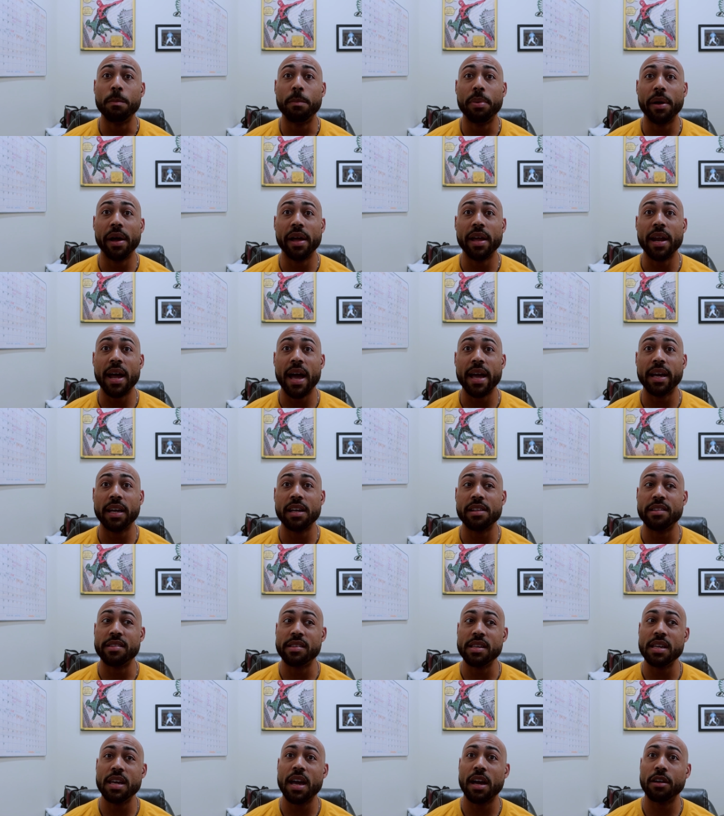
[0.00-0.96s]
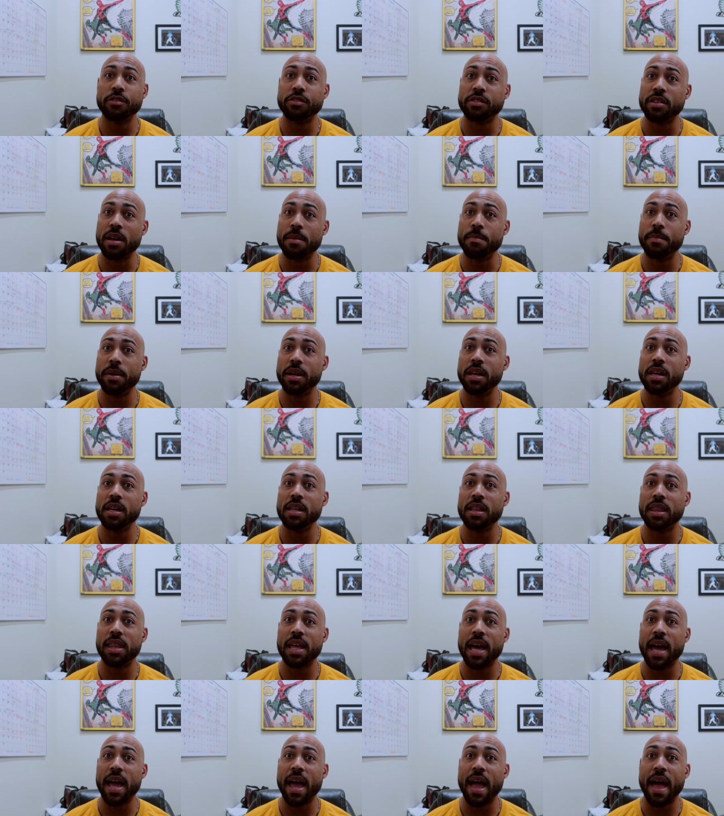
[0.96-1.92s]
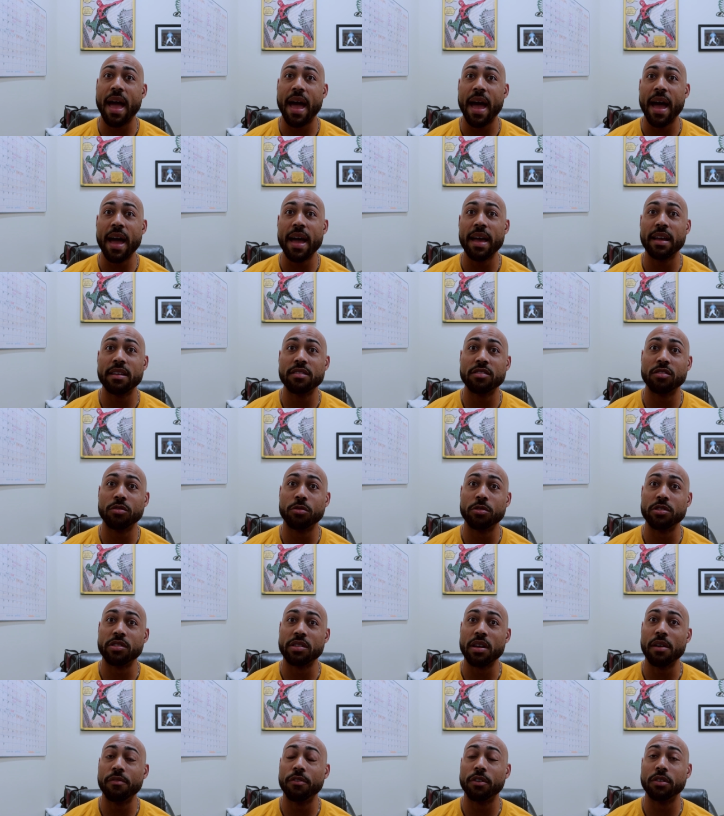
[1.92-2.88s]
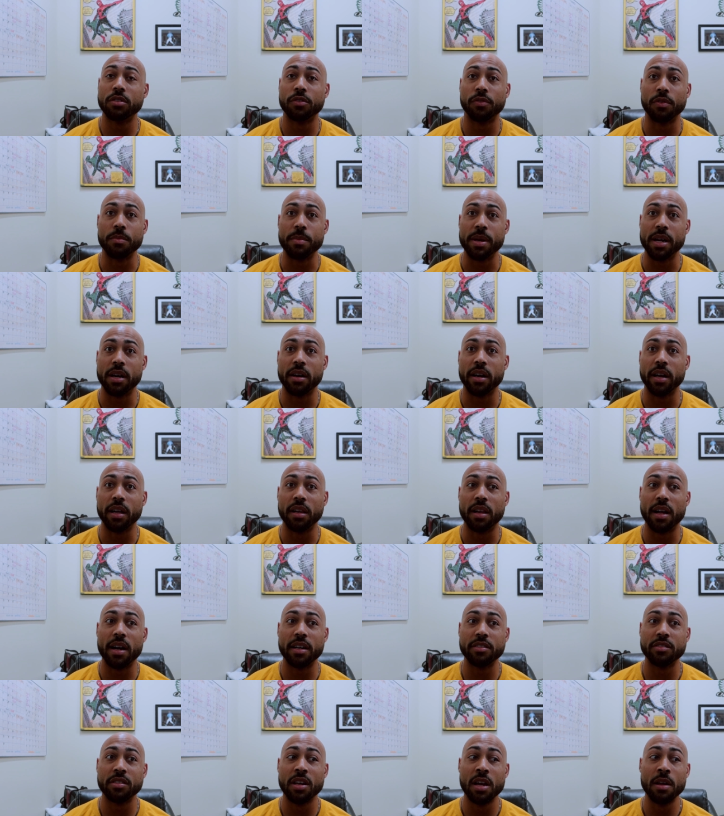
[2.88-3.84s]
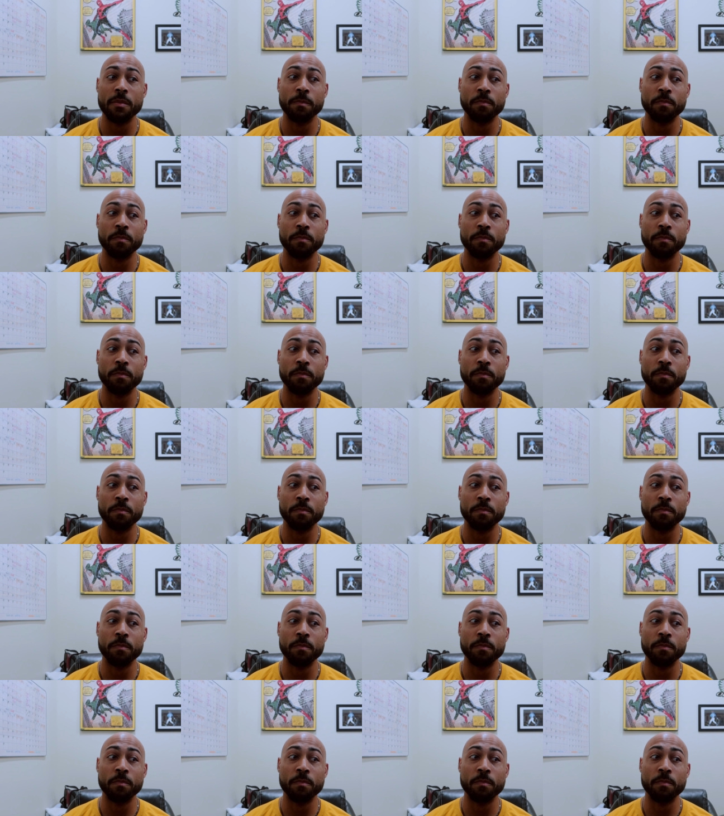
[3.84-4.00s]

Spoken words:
But I could see how somebody that has or suffers from hearing loss,